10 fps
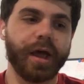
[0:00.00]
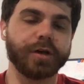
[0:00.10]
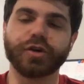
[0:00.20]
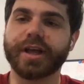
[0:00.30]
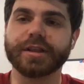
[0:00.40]

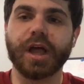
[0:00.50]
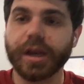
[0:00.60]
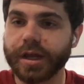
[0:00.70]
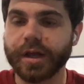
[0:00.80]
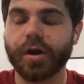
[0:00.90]
Drake
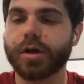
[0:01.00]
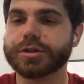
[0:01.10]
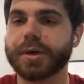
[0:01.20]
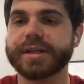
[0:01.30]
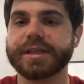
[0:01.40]
London, also
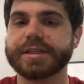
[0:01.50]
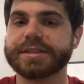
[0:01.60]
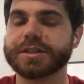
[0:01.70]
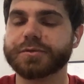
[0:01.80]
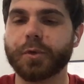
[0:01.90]
I think
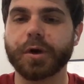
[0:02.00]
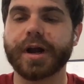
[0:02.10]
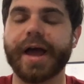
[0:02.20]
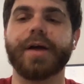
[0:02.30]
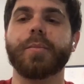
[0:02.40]
six foot four.
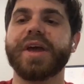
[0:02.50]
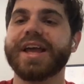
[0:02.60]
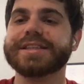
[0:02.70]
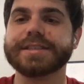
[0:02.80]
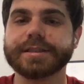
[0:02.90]
Kyle
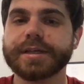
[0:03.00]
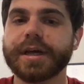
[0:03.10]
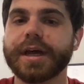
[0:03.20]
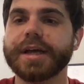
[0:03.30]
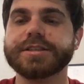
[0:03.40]
Pitts
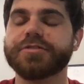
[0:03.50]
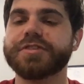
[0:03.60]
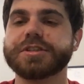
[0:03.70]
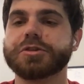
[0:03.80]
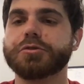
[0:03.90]
is a
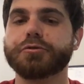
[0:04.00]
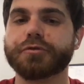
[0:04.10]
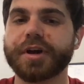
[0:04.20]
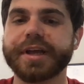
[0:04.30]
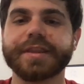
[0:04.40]
physical freak.